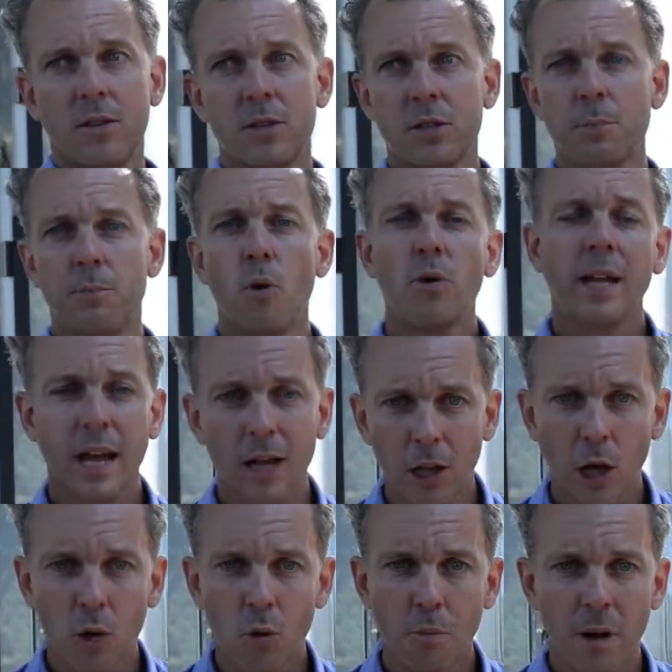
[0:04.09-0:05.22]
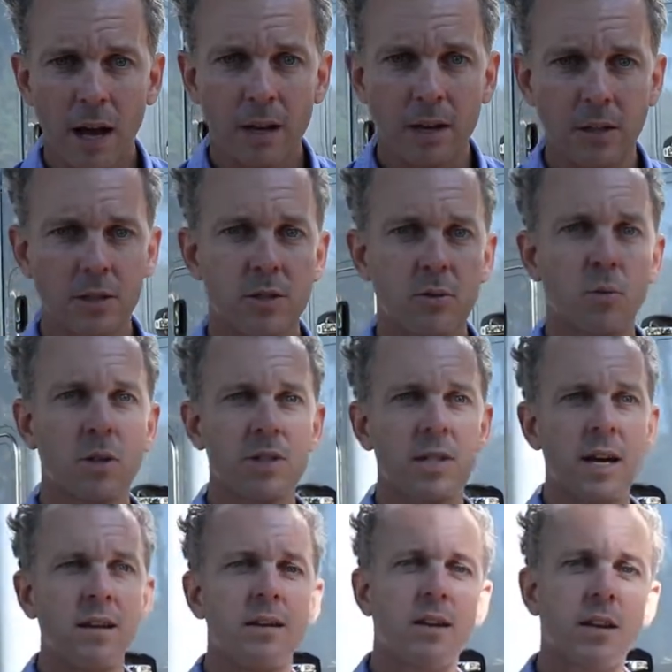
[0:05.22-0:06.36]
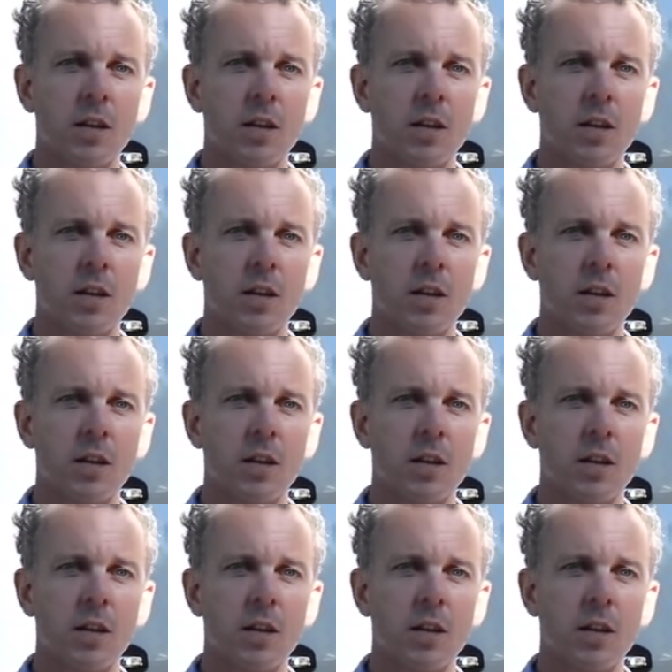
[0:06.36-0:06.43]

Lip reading: supporting our local markets. What's that?